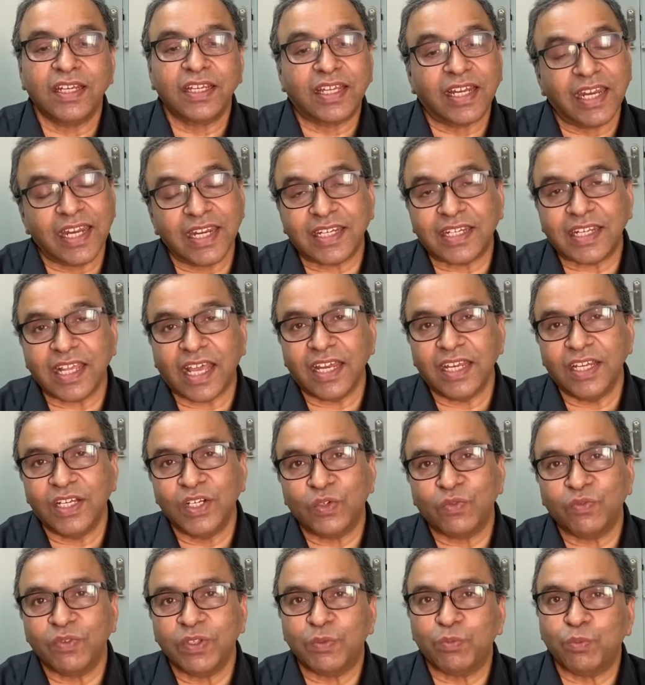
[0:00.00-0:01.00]
great
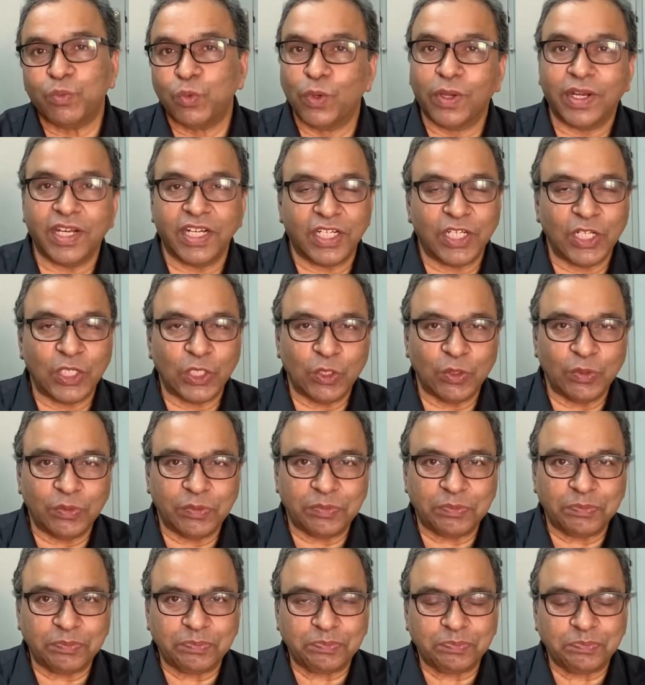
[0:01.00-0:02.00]
talent with poor attitude.
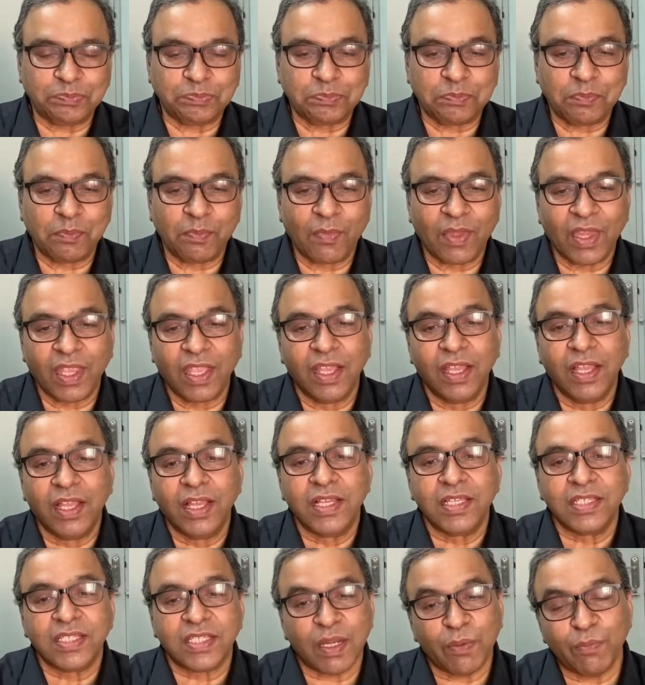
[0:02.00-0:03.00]

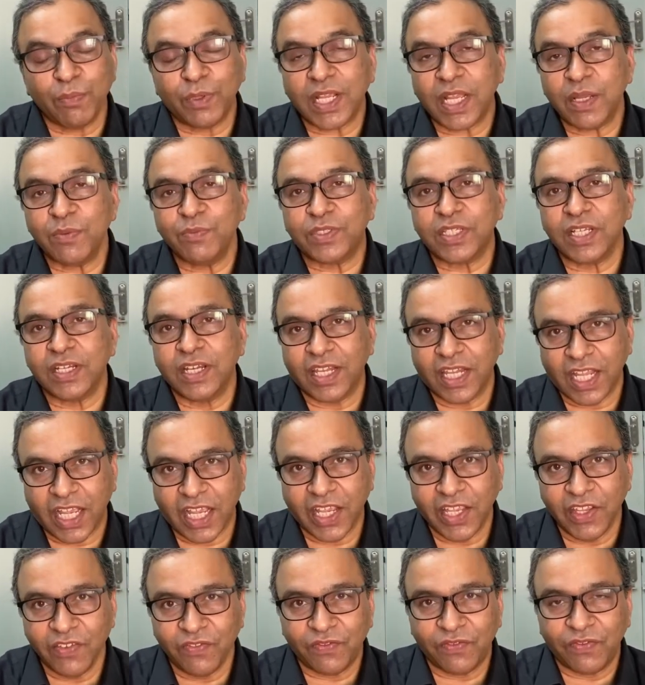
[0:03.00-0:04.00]
Sometimes in life,